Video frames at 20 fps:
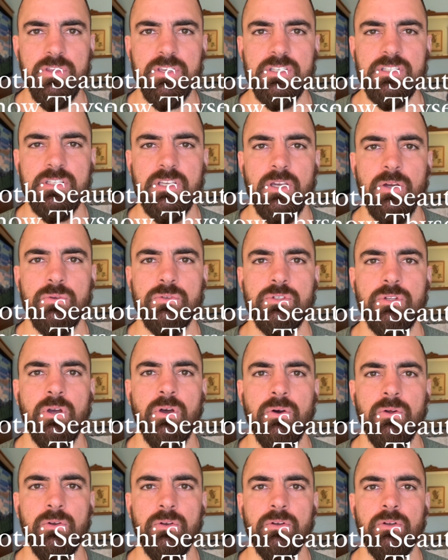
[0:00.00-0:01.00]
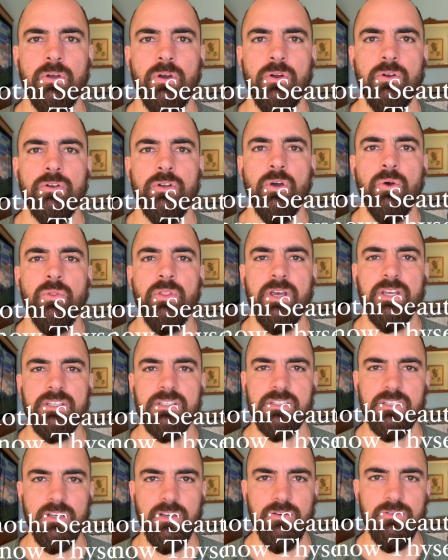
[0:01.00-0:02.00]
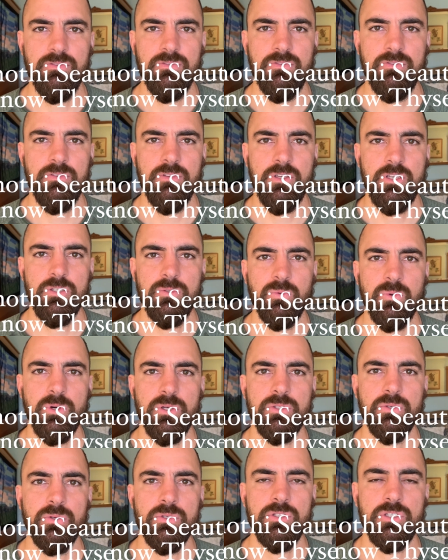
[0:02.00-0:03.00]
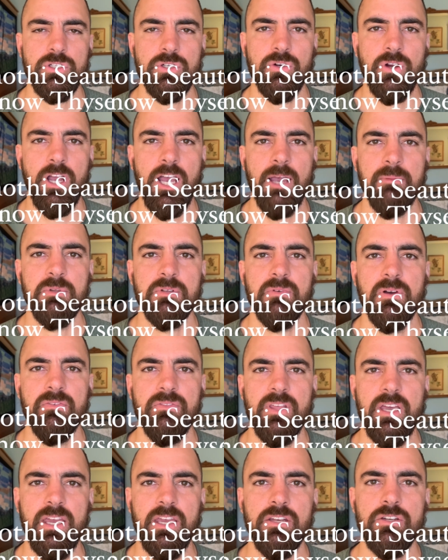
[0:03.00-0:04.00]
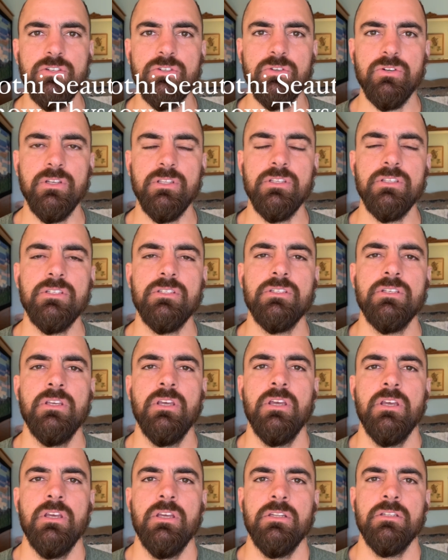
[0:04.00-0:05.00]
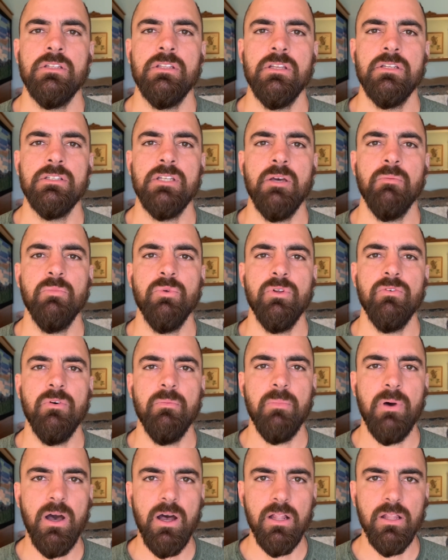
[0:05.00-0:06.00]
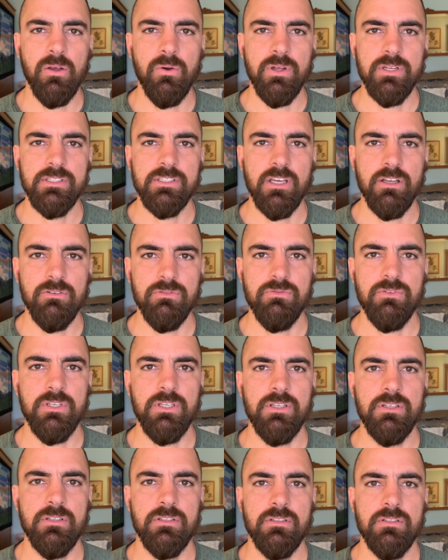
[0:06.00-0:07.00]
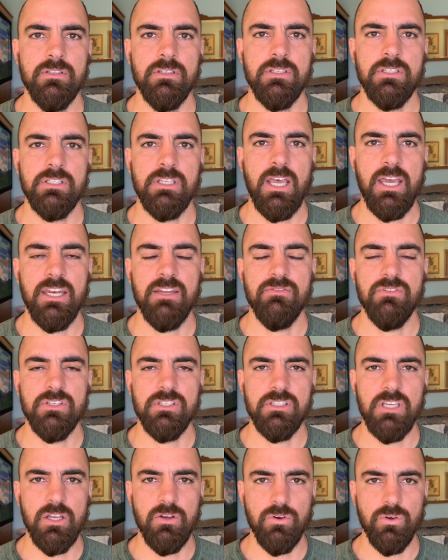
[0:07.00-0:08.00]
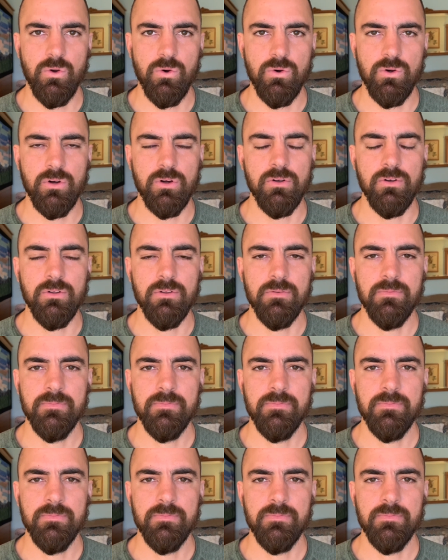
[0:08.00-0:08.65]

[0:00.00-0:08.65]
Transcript: Seauton, or Know Thyself. These words are inscribed above the entrance to the temple of Apollo at Delphi, the site of the sacred oracle.